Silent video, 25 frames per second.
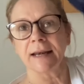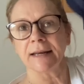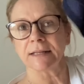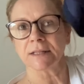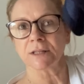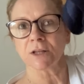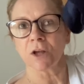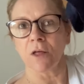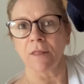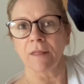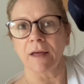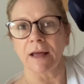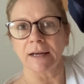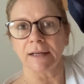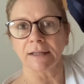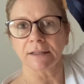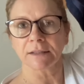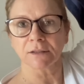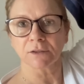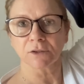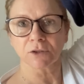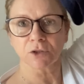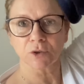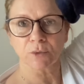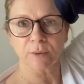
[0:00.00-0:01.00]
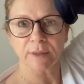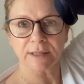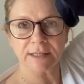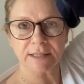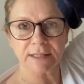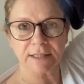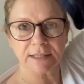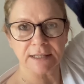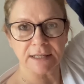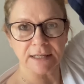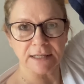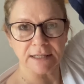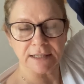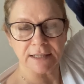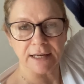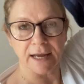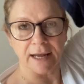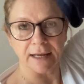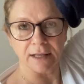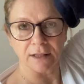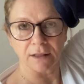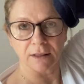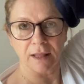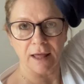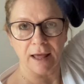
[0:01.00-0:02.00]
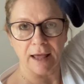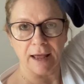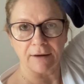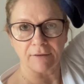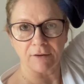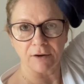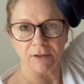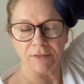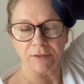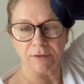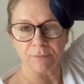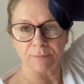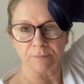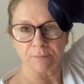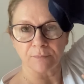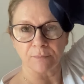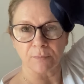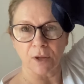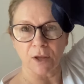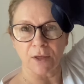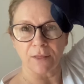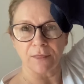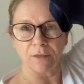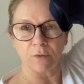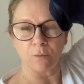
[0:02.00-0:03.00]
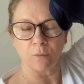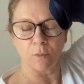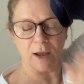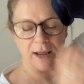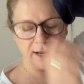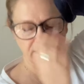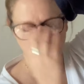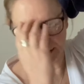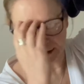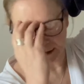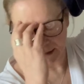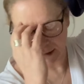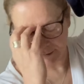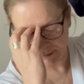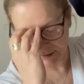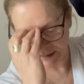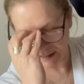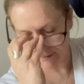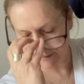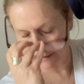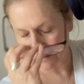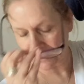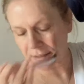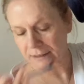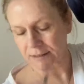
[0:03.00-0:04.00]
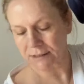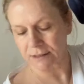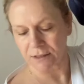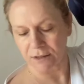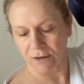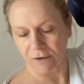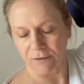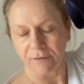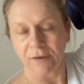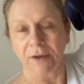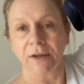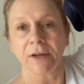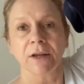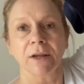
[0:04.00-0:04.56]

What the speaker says: it's got that little twist detail there at the waist. Let me take my glasses off.